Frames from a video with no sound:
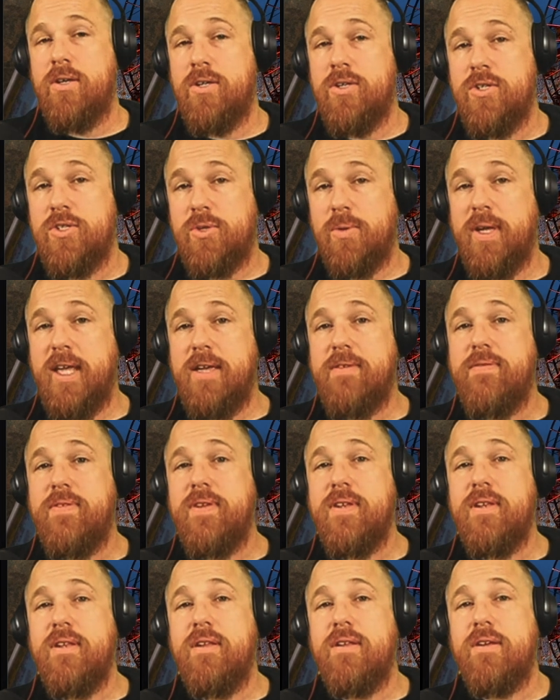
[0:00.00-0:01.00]
So
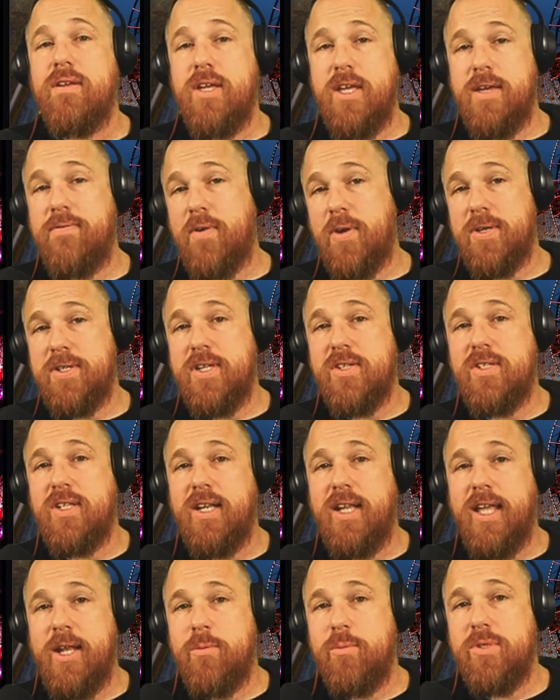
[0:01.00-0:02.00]
even if our
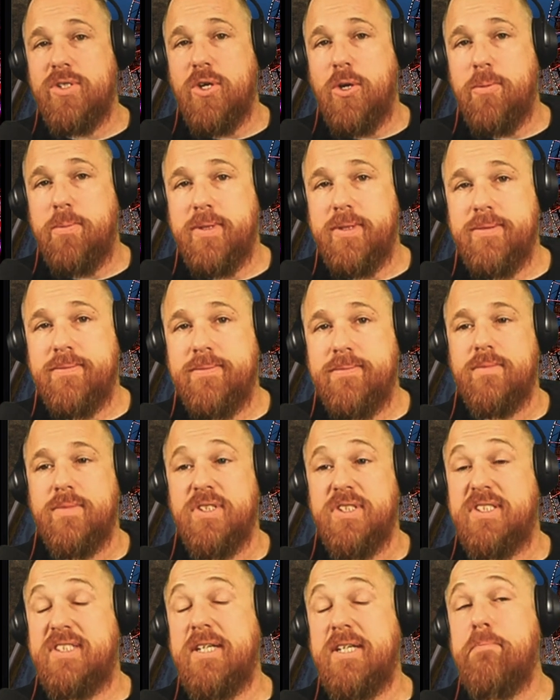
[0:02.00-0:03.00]
Disneyland was open,
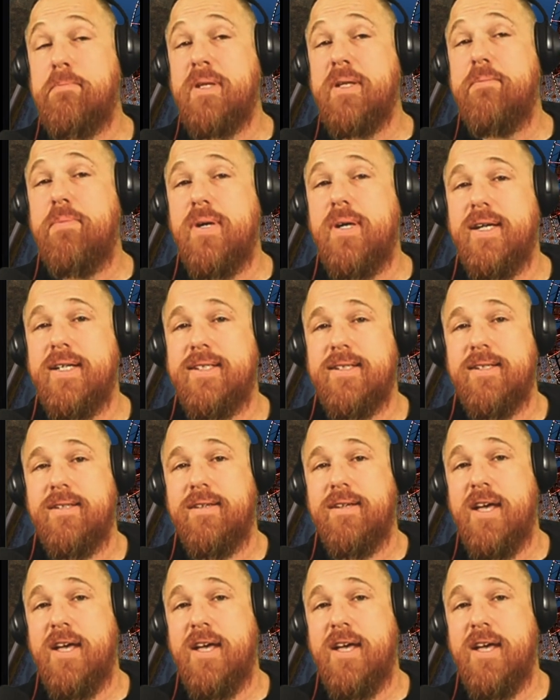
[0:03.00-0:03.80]
simply put,